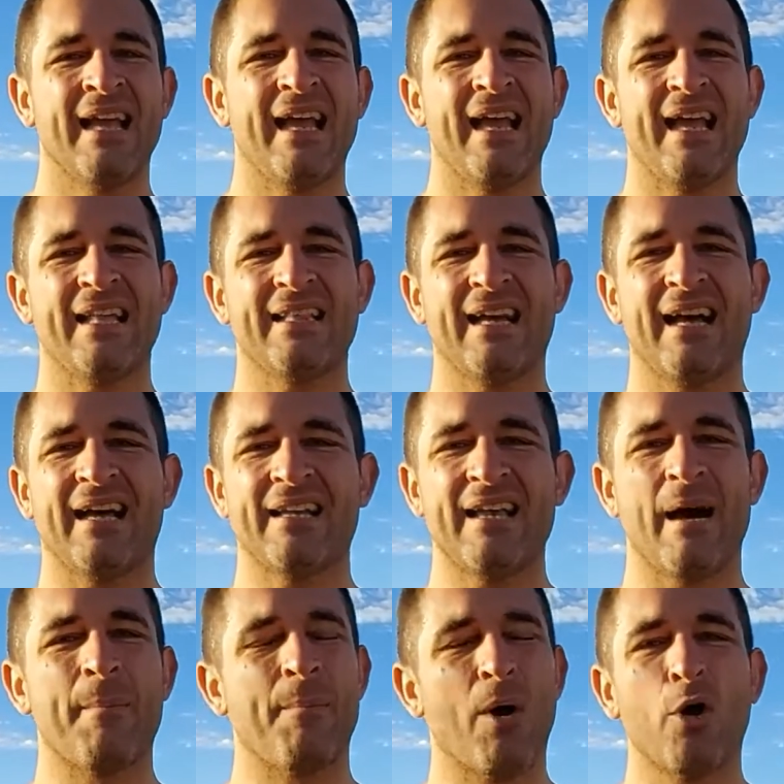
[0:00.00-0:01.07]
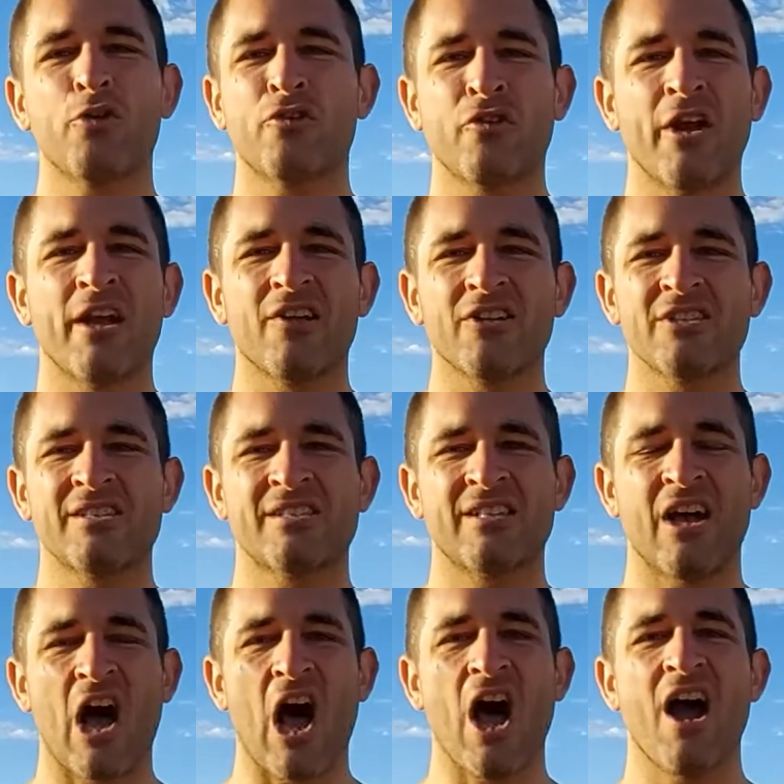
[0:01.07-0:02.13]
And yeah, both trails
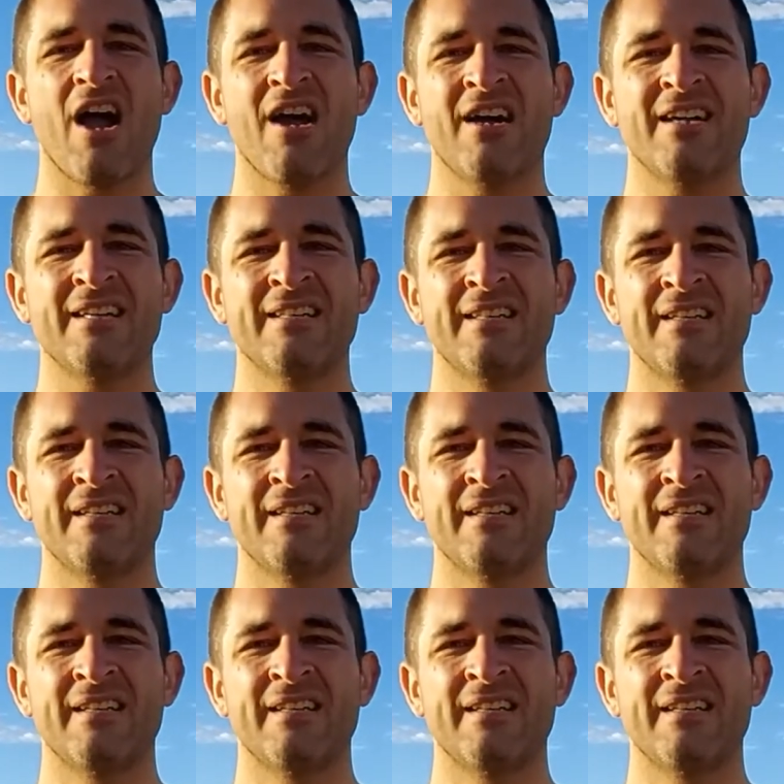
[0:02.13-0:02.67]
are